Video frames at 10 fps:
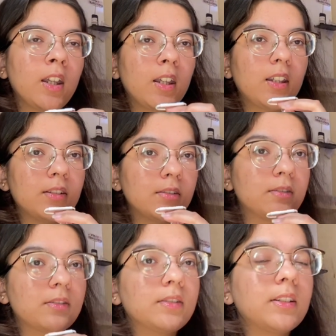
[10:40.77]
in
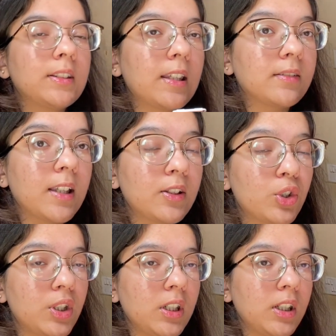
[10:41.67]
the sense that
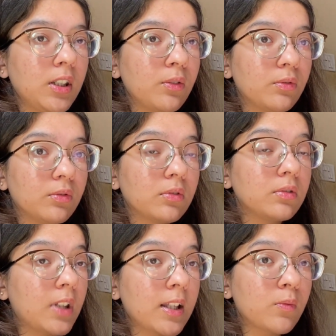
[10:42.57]
she
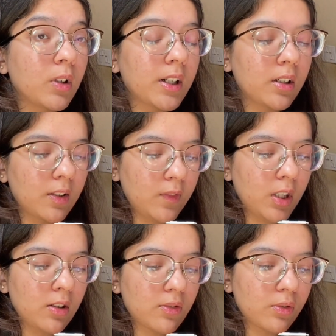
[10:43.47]
does work at a
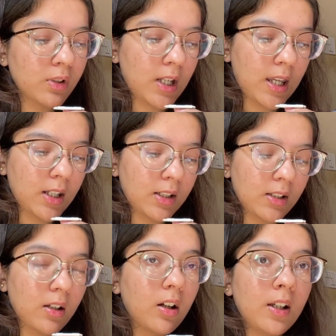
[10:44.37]
convenience store and
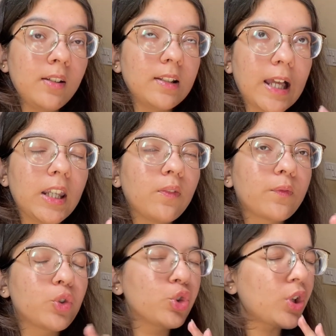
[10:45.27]
her life
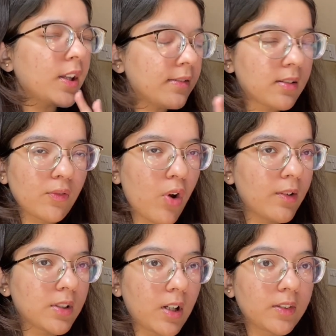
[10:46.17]
just
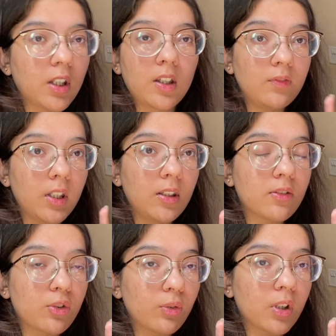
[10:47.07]
revolves around that
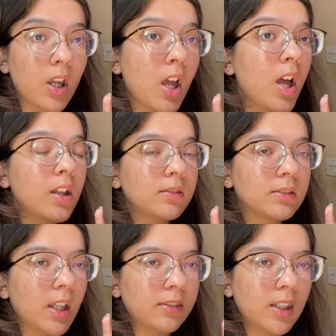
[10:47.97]
convenience store.
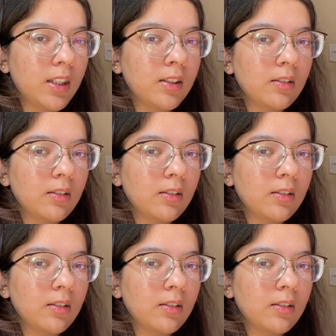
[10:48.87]
Nothing